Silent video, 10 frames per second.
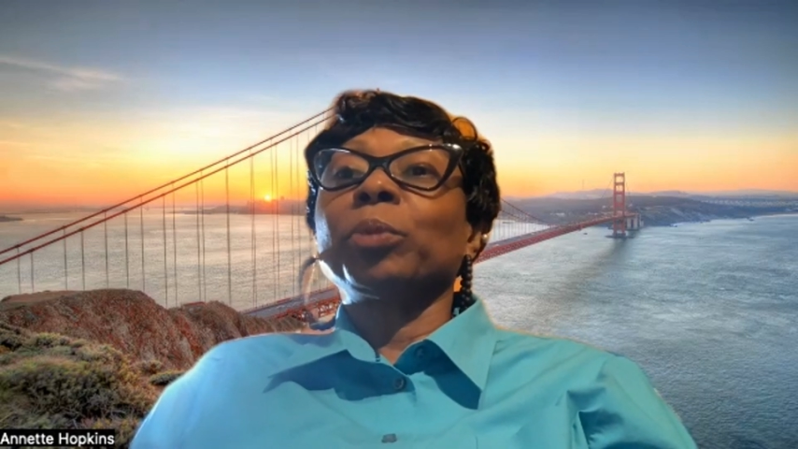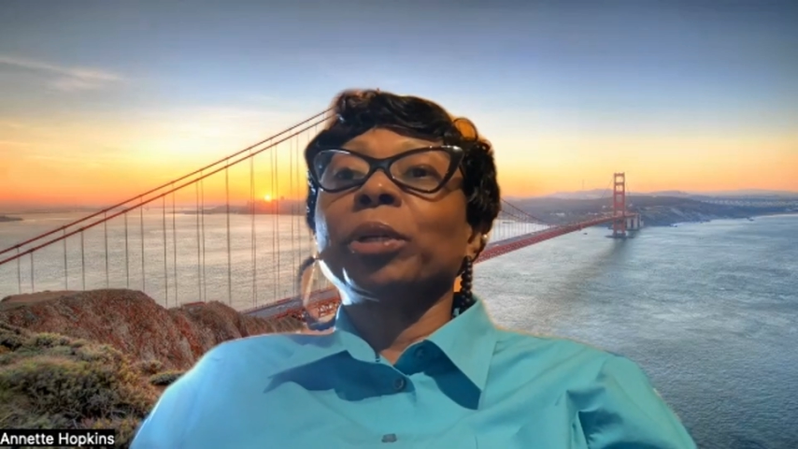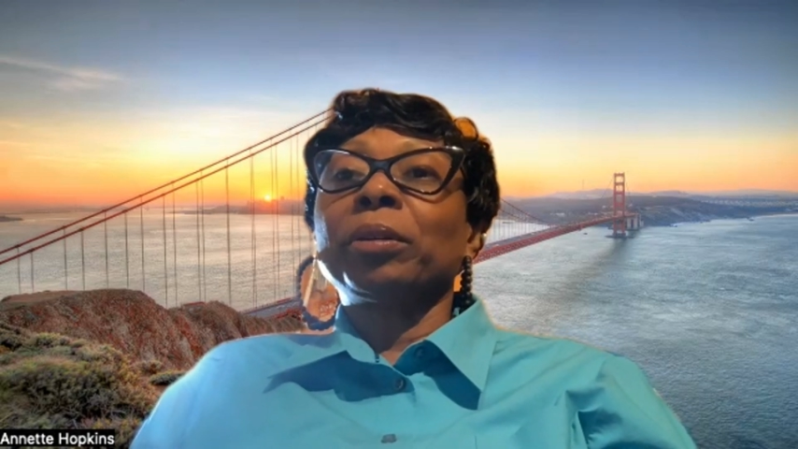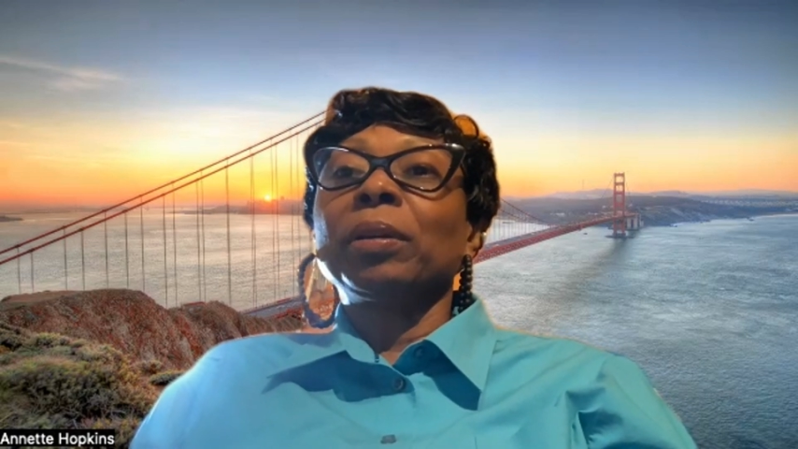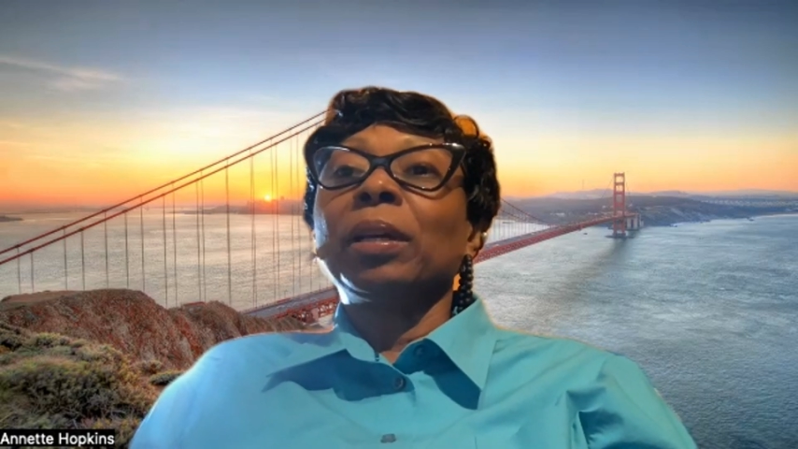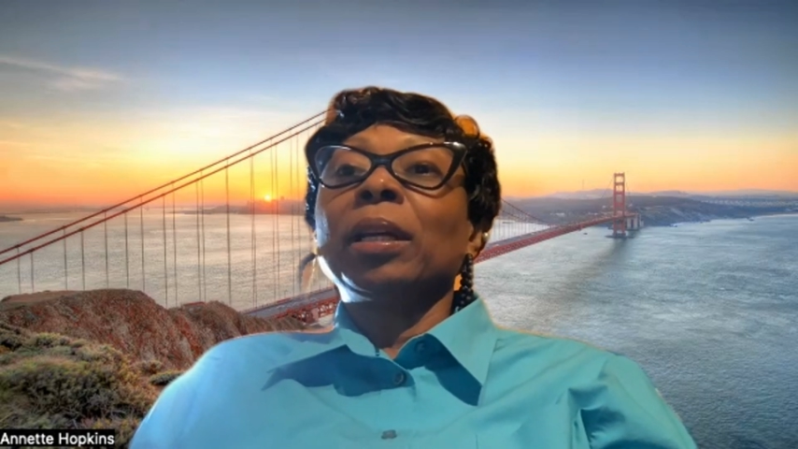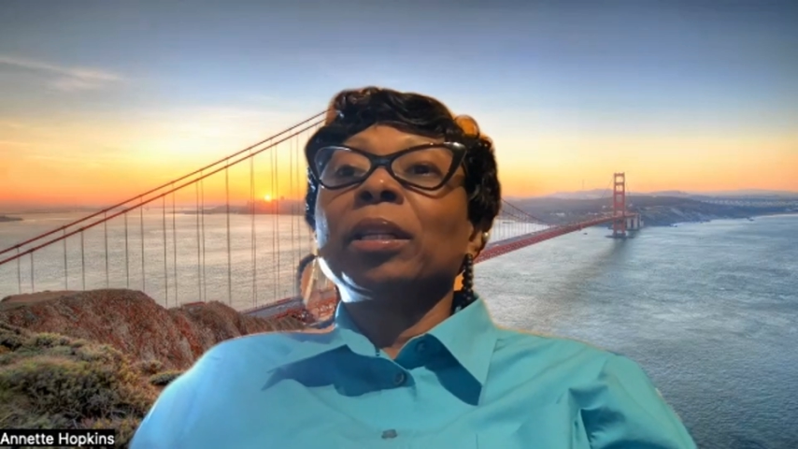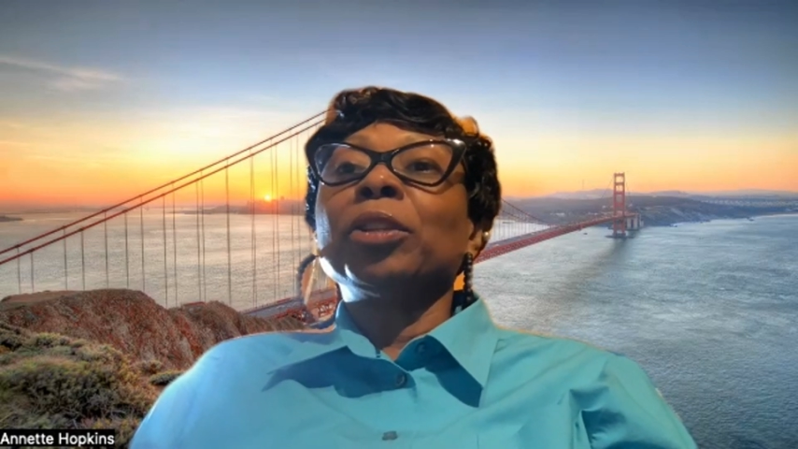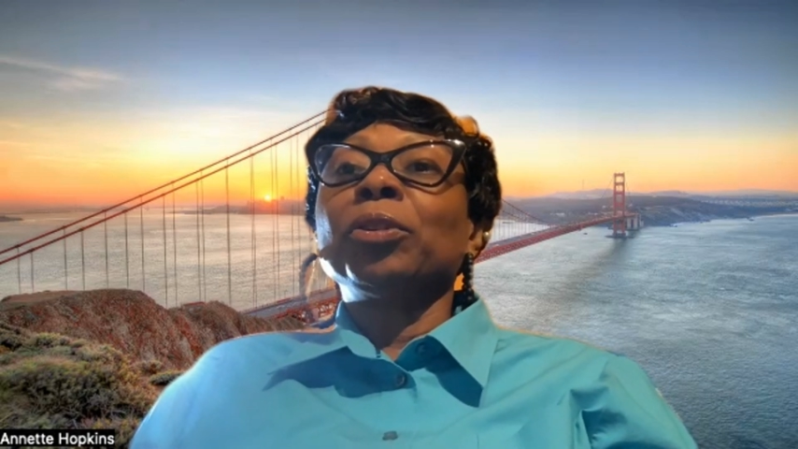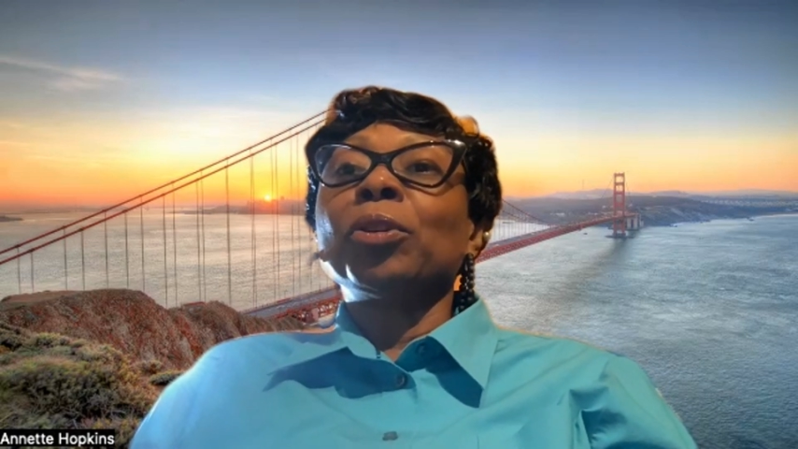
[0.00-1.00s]
well
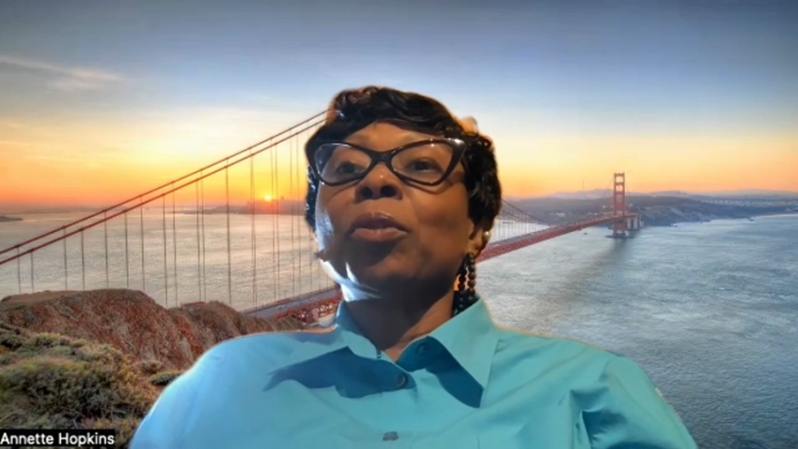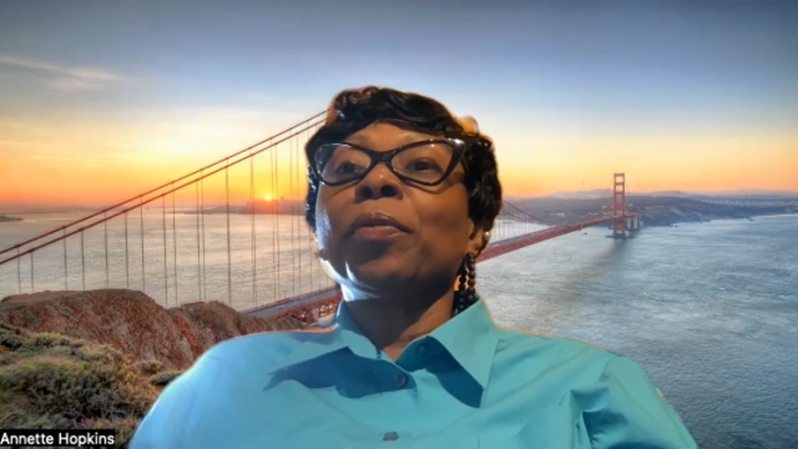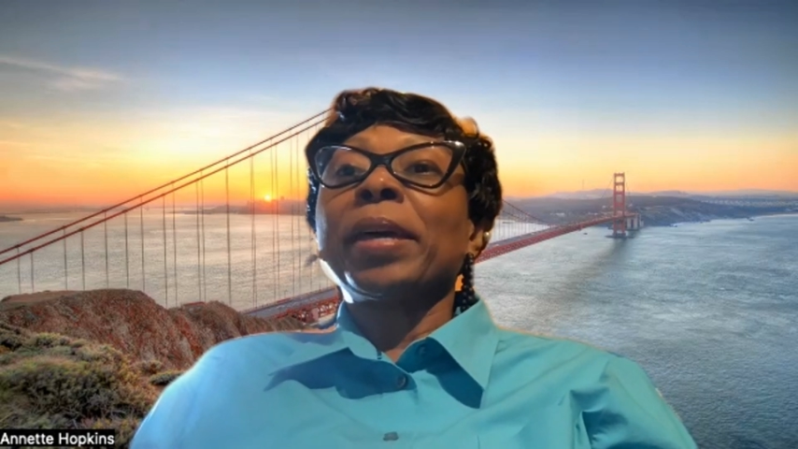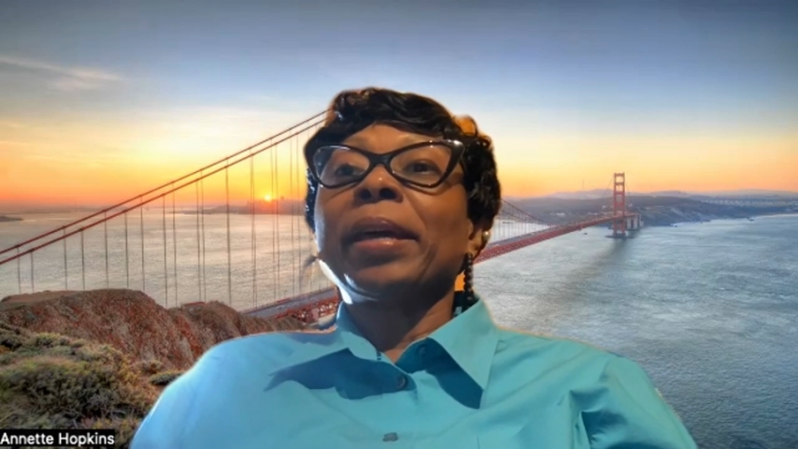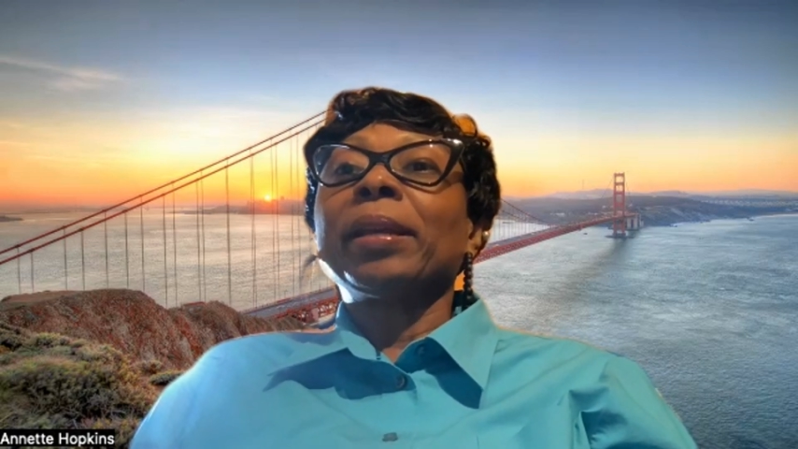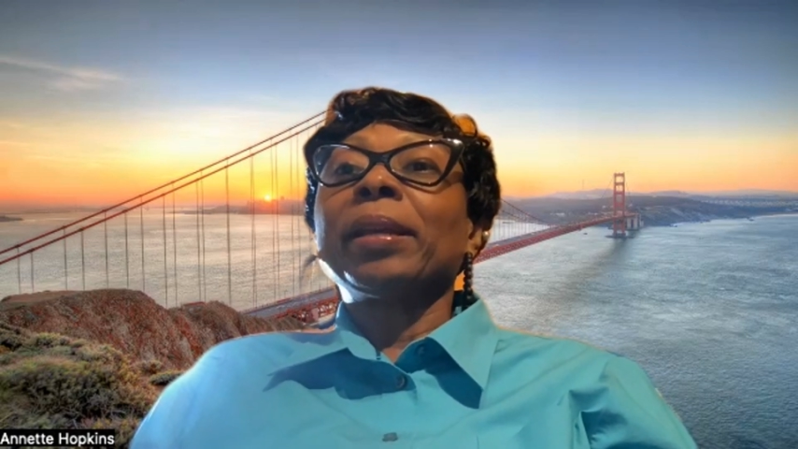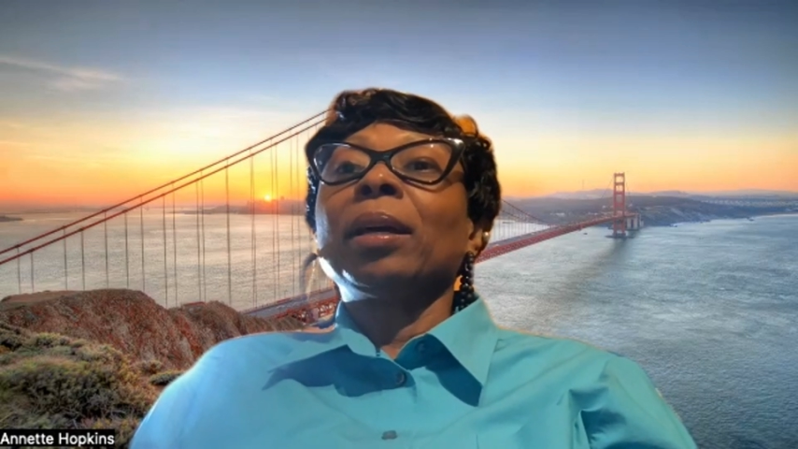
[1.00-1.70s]
to know that